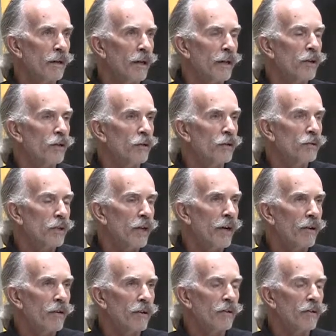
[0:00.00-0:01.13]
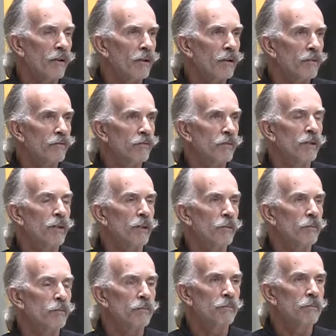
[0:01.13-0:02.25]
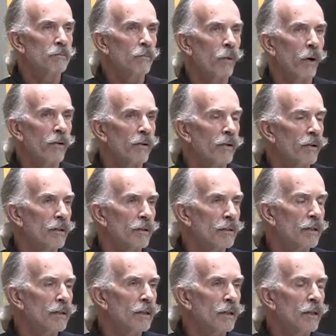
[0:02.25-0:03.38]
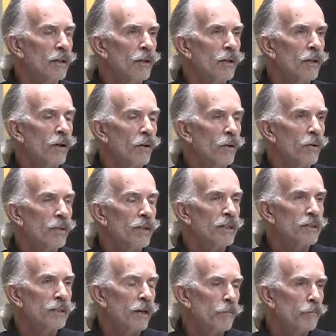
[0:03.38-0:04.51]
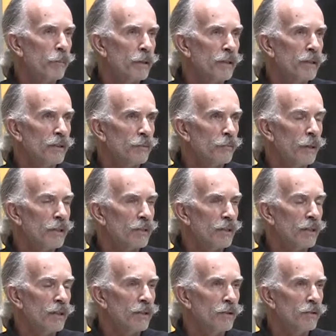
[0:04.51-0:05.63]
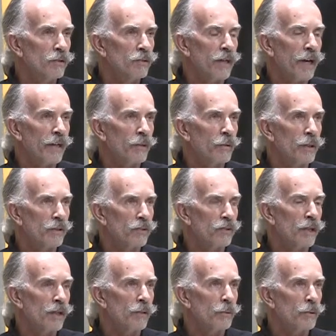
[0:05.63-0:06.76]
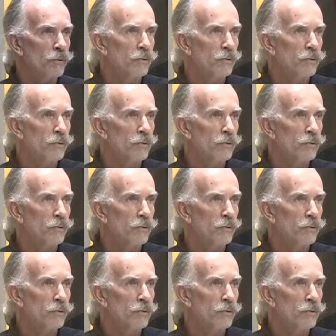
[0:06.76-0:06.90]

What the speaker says: like Hughes Aircraft and whatnot. All these companies basically used Tannewitz table